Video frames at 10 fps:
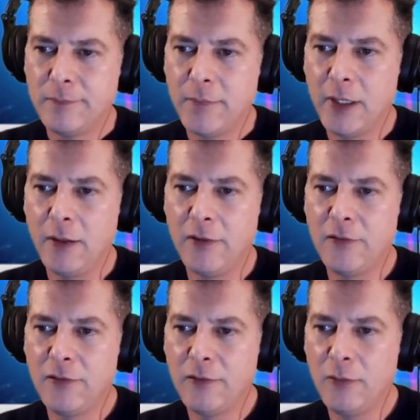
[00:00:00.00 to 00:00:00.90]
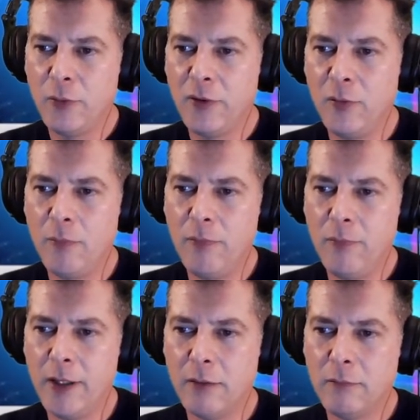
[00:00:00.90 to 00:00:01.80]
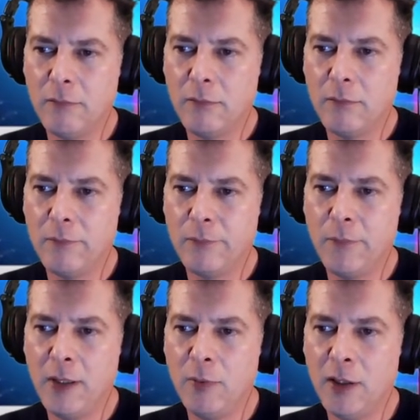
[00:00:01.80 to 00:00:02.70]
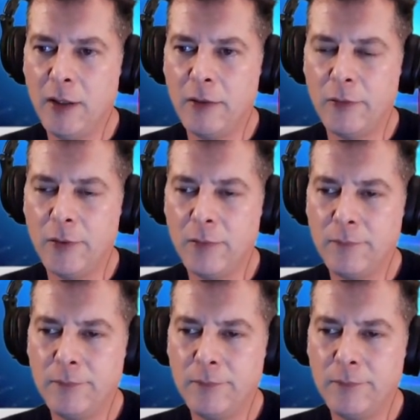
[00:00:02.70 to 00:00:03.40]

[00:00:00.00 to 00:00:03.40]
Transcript: here, let's, you want to do, a, yeah, maybe, I don't know.